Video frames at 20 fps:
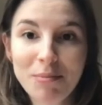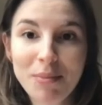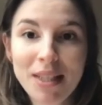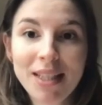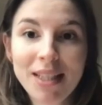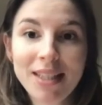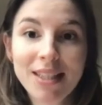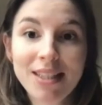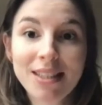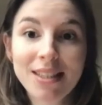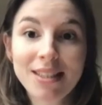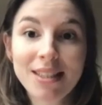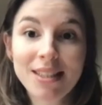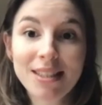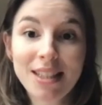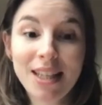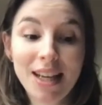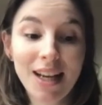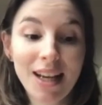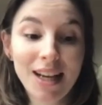
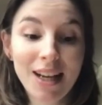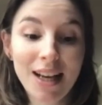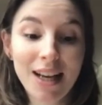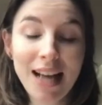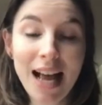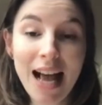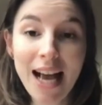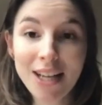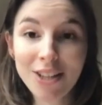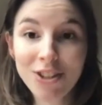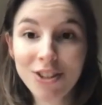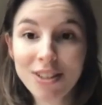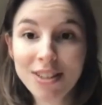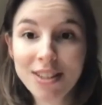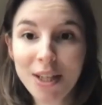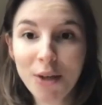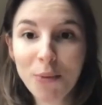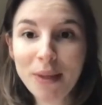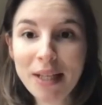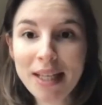because actions
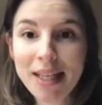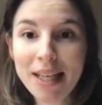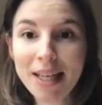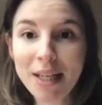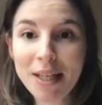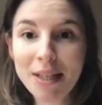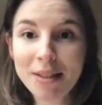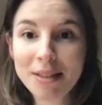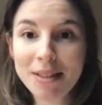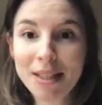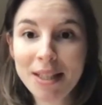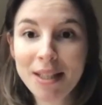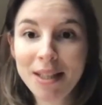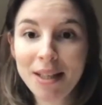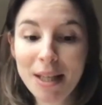that we can